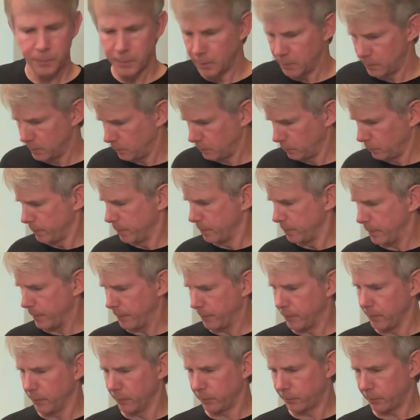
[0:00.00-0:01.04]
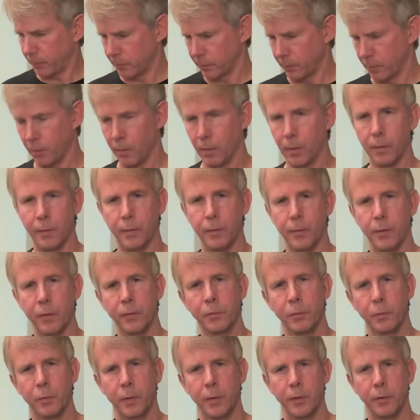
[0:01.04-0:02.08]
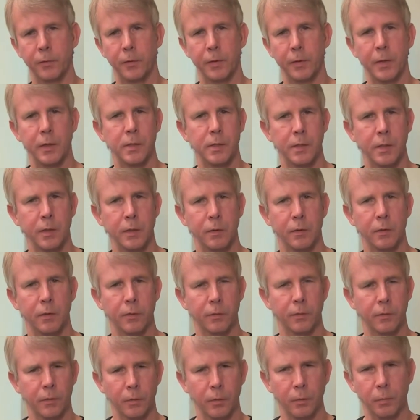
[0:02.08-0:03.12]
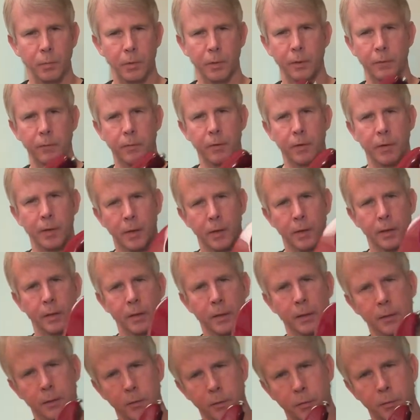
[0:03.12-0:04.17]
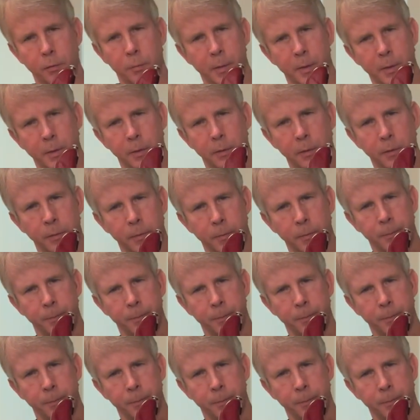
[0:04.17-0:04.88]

A little bit about this guitar. This one is 18 years old, believe it or not, and it looks brand new.